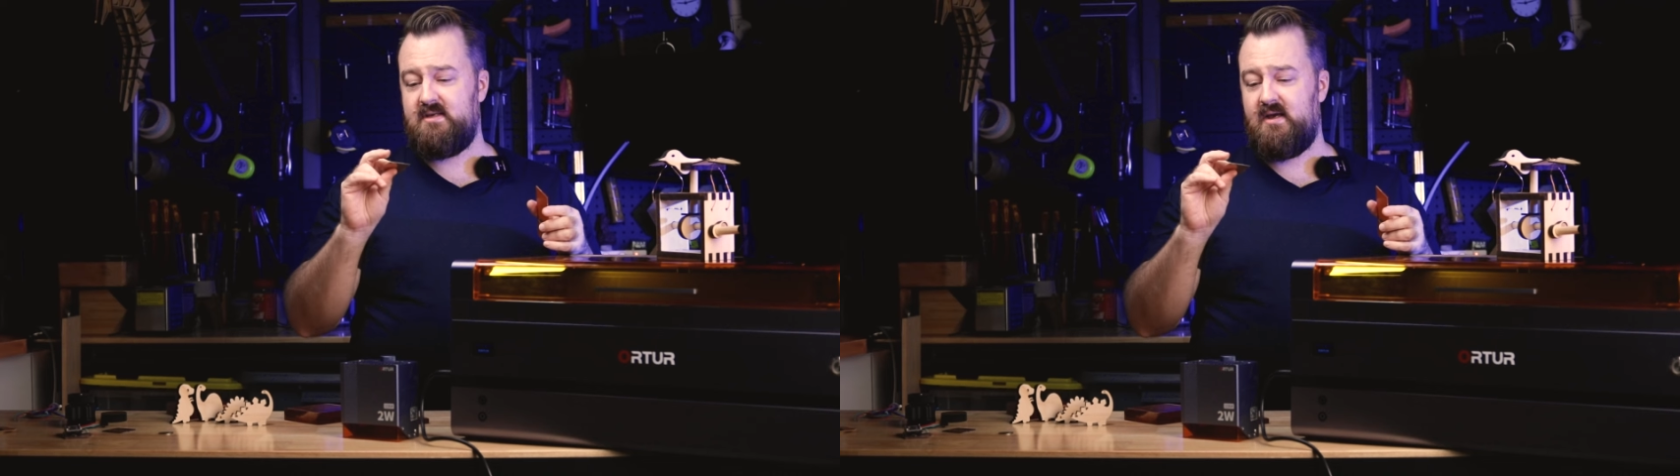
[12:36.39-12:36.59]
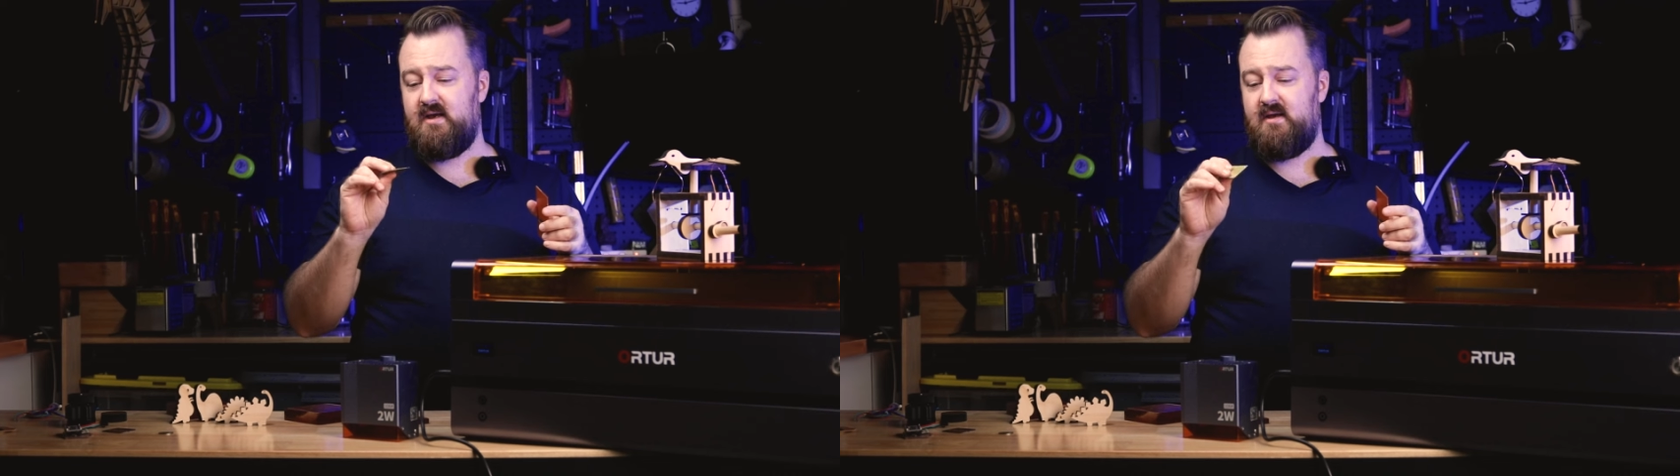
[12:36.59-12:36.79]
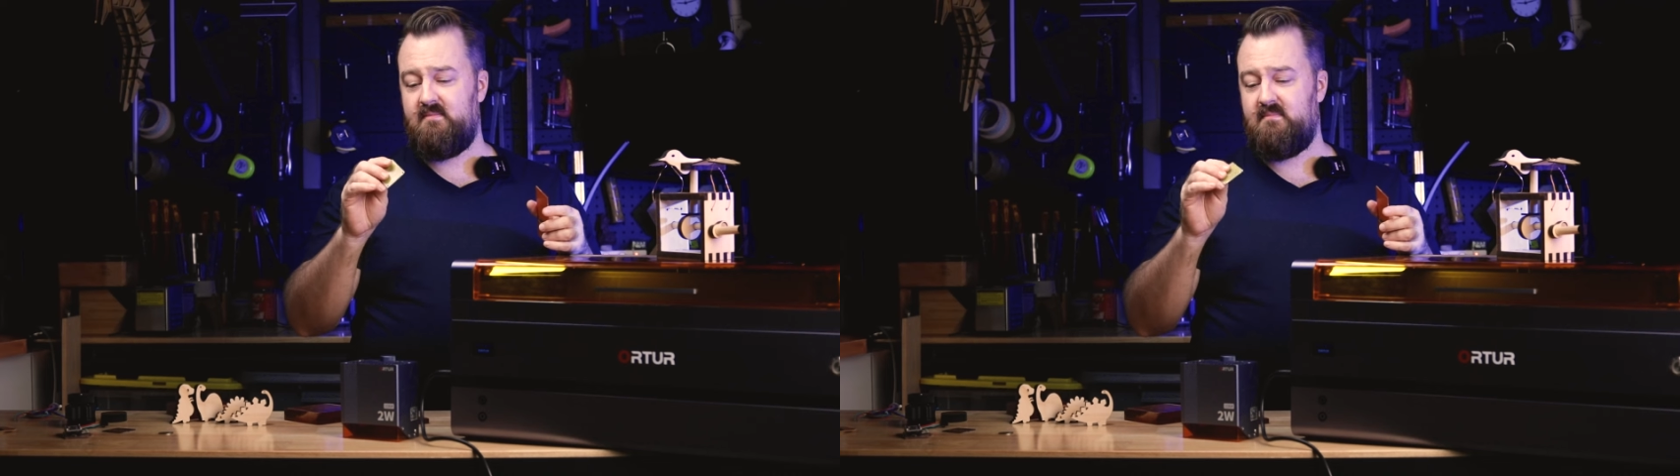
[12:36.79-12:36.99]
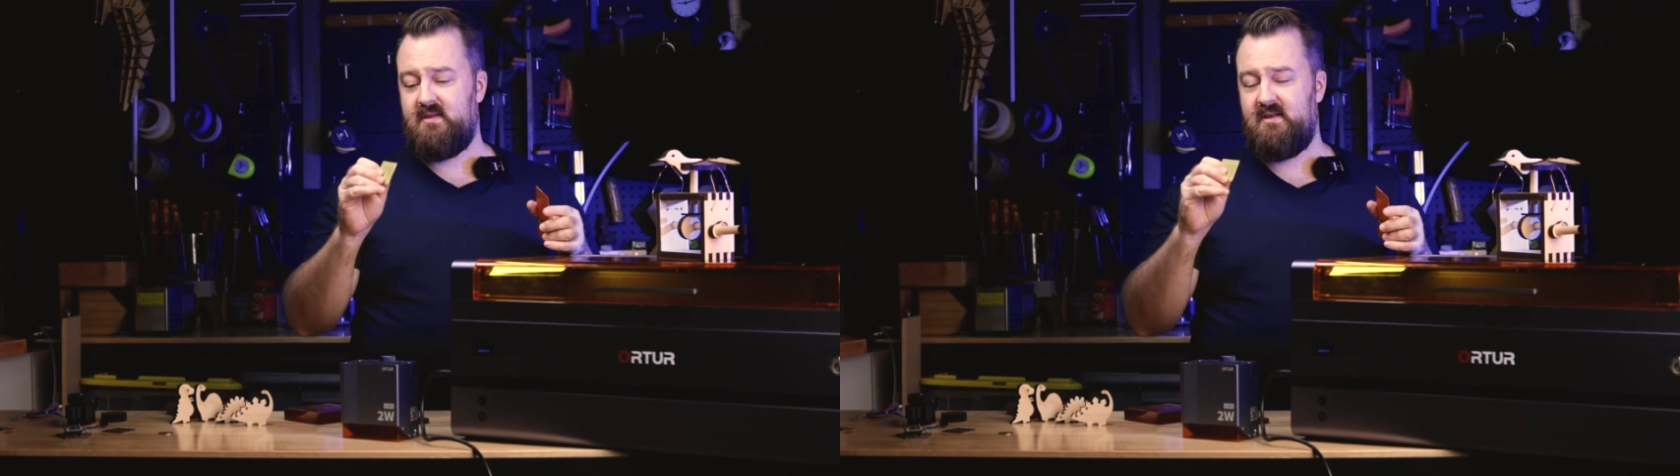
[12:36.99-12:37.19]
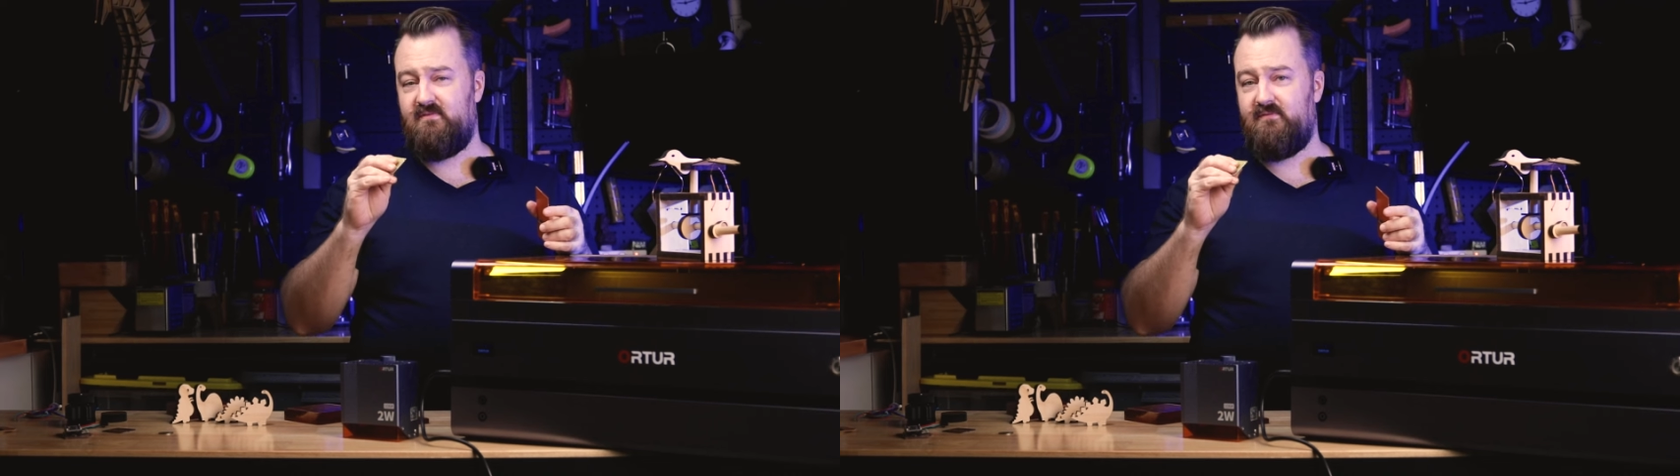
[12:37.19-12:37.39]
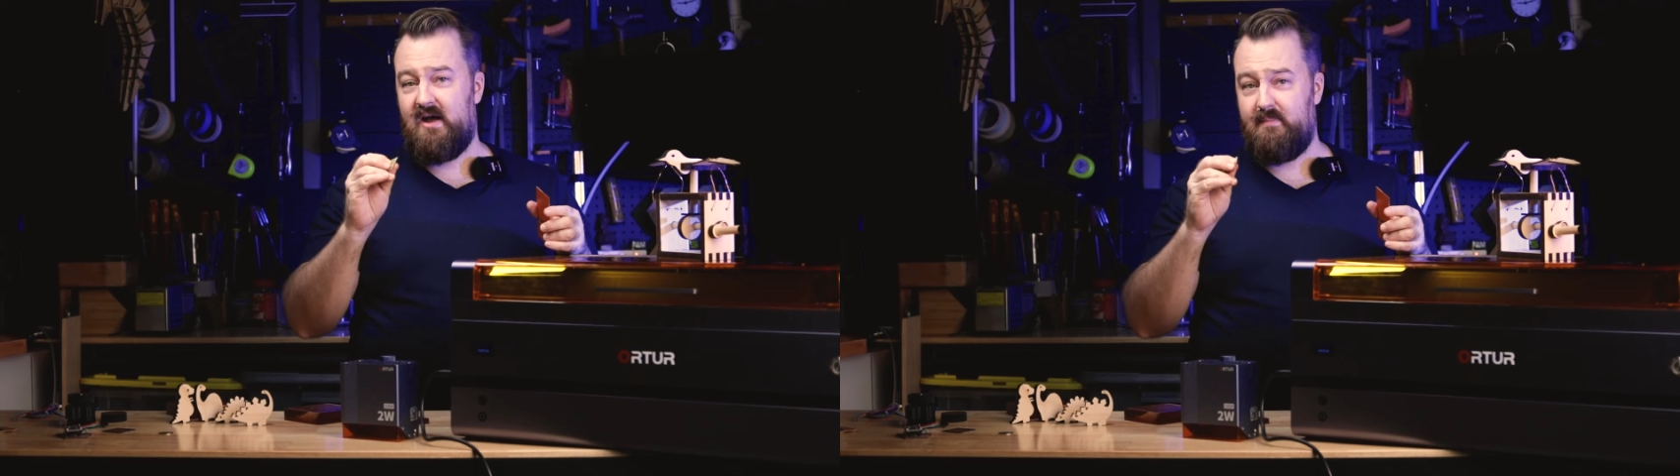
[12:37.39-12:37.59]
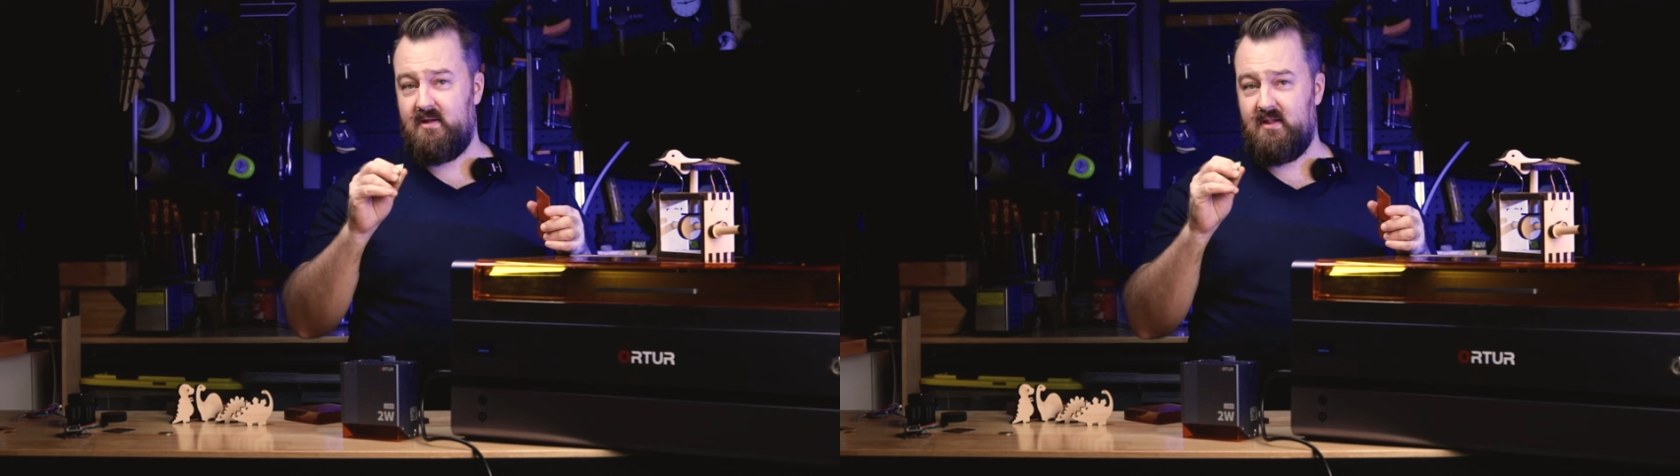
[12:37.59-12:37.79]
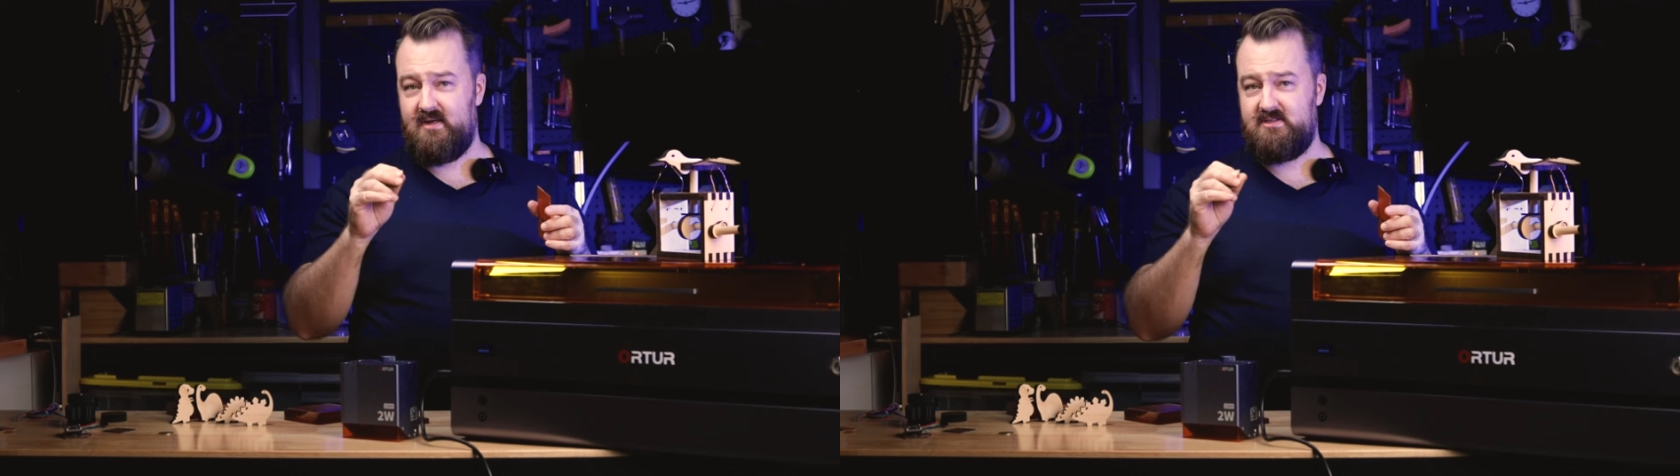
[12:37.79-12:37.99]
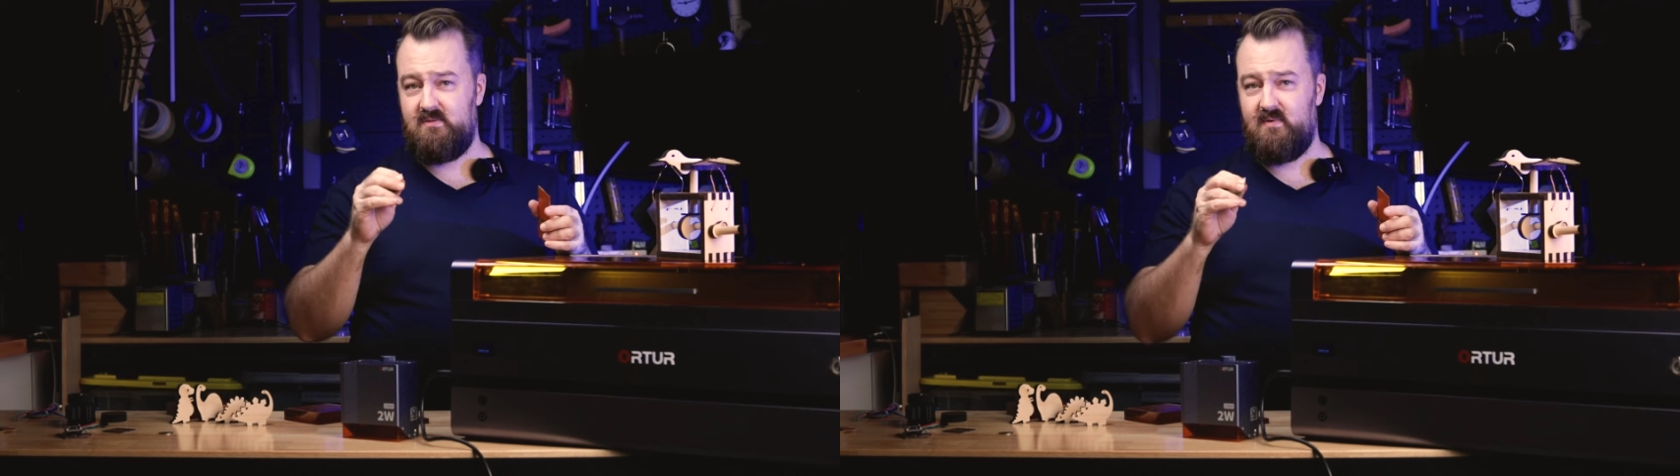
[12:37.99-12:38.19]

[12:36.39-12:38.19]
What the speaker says: fiberglassy